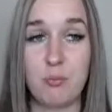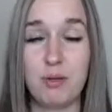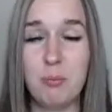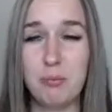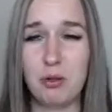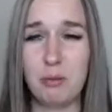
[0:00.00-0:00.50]

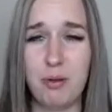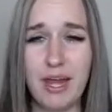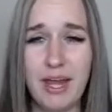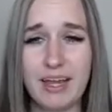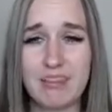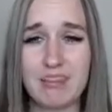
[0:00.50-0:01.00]
people are
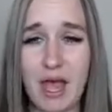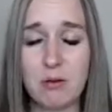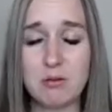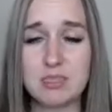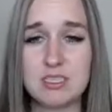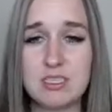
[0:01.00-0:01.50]
paying
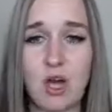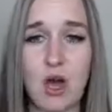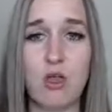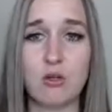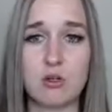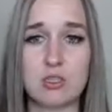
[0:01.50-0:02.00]

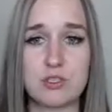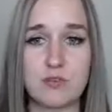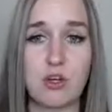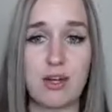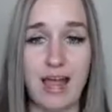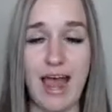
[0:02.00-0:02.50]
$1,000
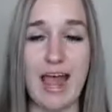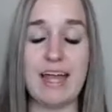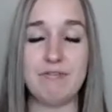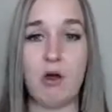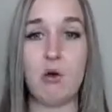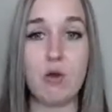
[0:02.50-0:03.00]
for an
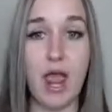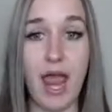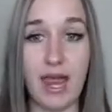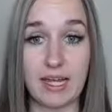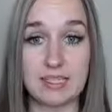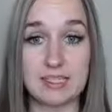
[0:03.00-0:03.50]
iPhone
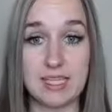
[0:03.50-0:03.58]
X.